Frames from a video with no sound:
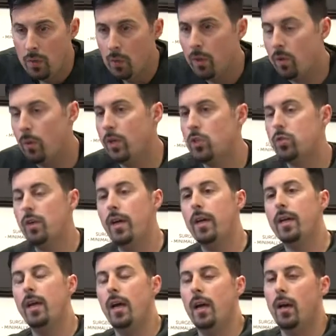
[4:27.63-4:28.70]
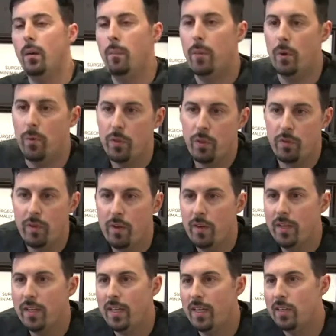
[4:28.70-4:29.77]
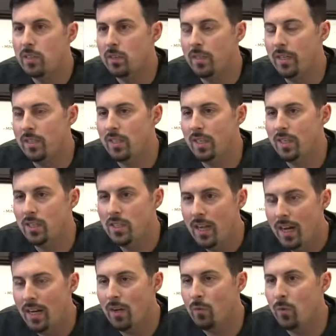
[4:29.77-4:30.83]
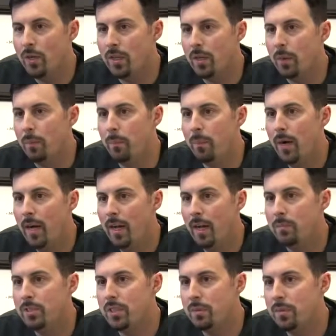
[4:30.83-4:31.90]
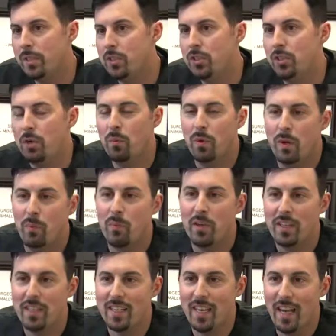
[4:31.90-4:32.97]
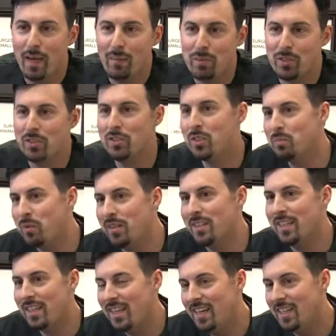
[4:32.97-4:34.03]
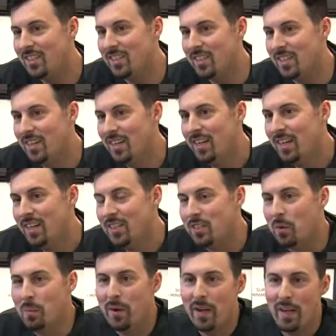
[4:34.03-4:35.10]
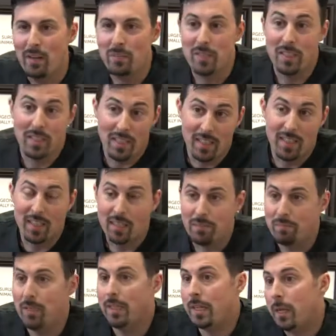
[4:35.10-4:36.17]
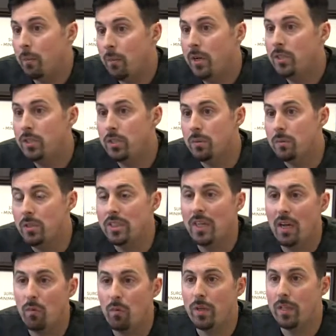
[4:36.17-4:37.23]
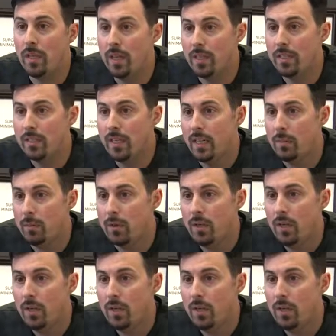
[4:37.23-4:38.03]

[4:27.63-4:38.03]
You're on the right track, but with ovarian cancer, it's not really a biopsy because you don't want to break the capsule and spread the cancer. So biopsy, unlike a breast tumor, is not really on the table.